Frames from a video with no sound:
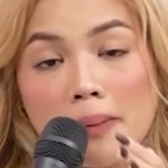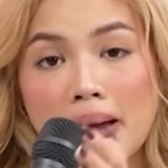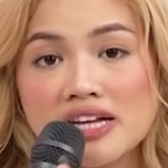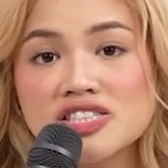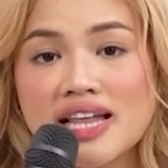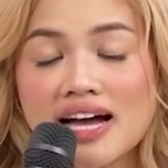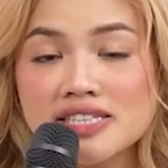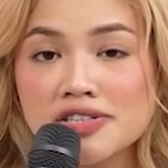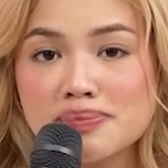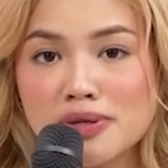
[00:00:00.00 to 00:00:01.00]
imagine,
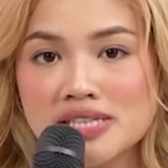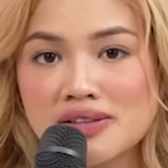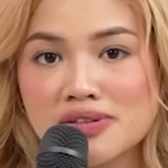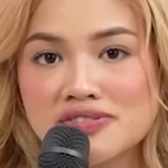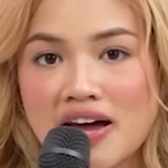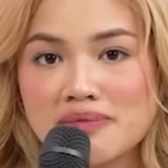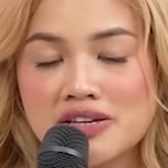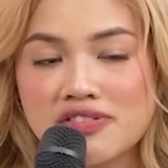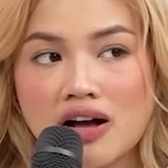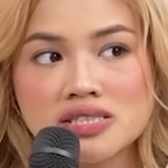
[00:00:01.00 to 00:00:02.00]
as I was posting those
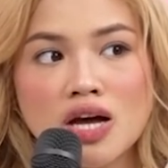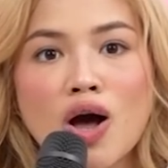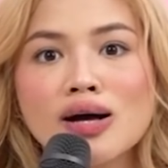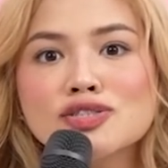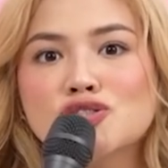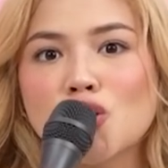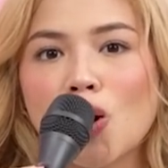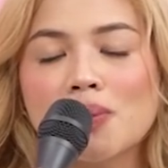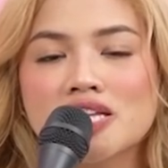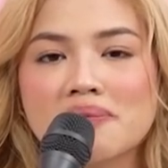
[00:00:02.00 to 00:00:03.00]
family vlogs,
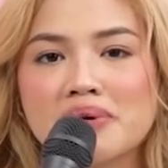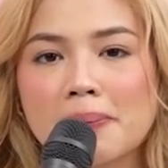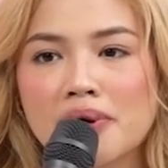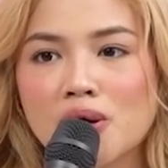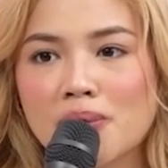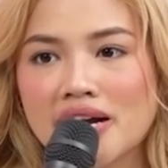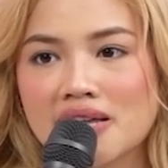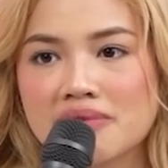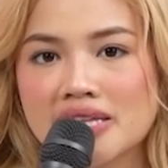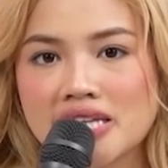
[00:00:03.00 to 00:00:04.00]
so many people were
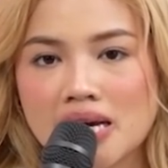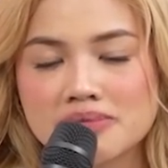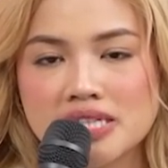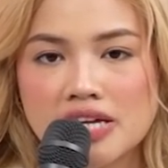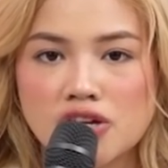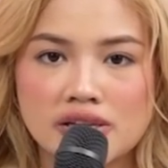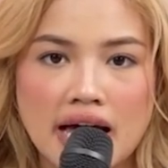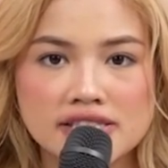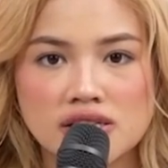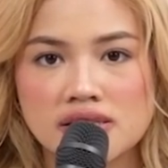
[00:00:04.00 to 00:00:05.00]
in my DM saying, your
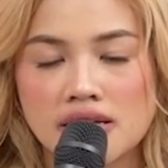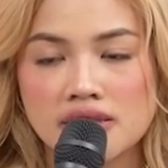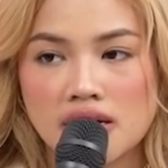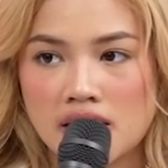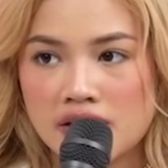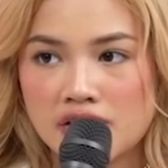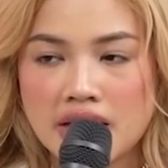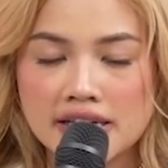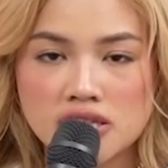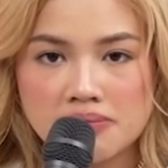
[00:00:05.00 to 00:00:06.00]
dad's on Tinder, your
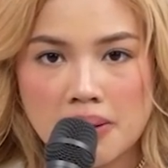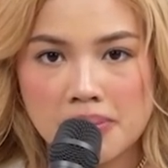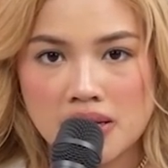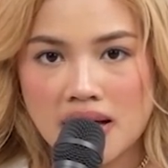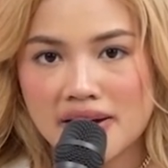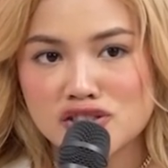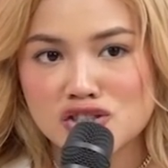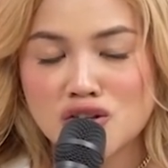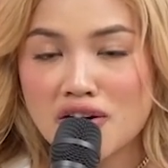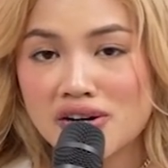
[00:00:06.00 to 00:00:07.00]
dad's on Bumble, I
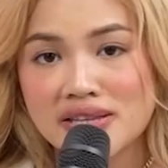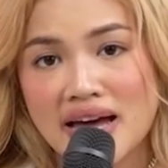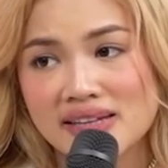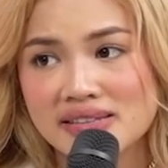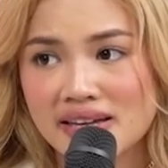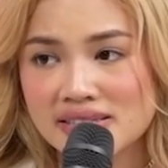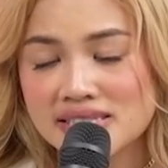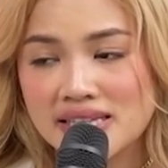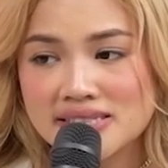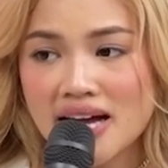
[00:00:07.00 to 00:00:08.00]
just saw your dad at
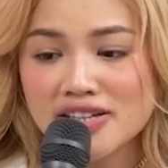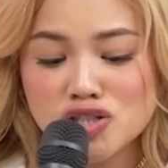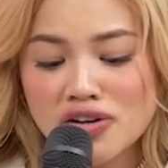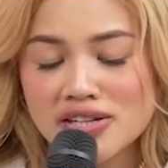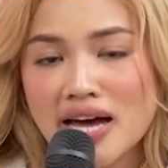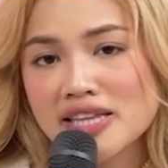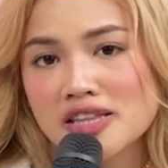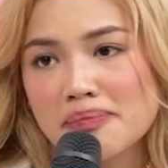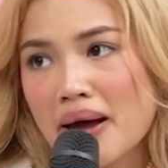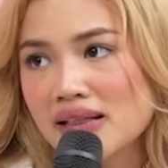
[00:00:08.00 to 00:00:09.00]
Yandasitas, I saw your dad
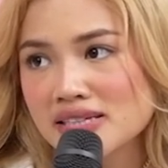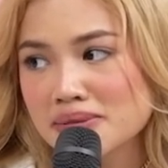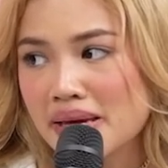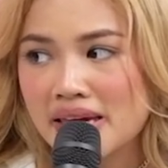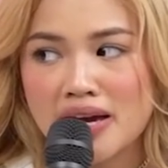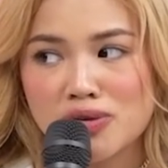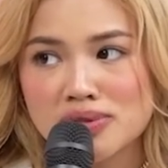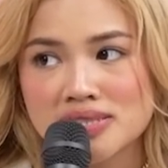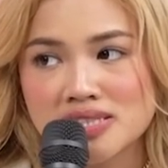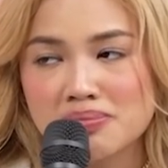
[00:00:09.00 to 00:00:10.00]
at the palace making out
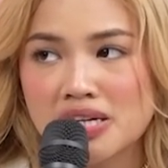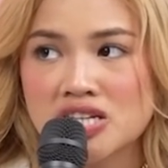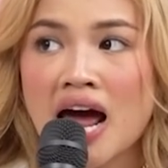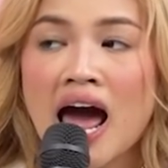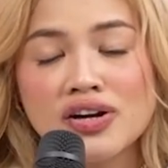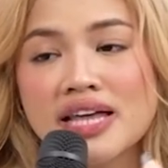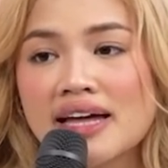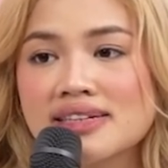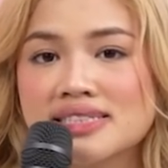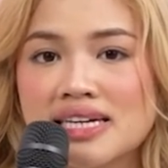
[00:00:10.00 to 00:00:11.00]
with this bitch, your
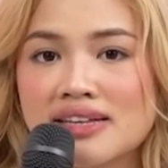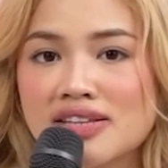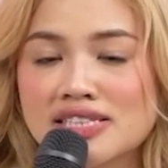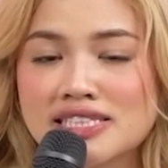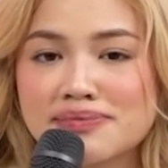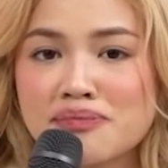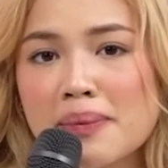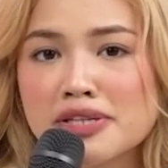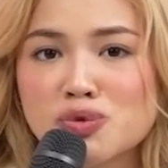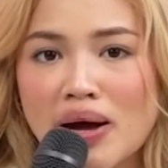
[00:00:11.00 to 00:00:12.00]
dad is seeing this
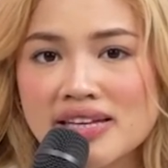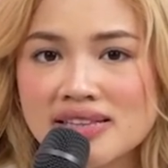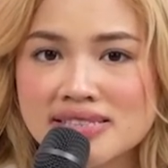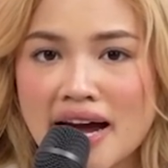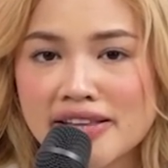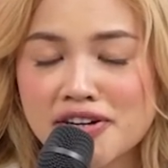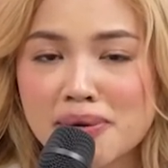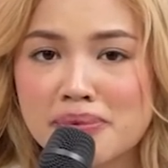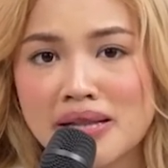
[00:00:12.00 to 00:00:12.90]
famous wedding designer,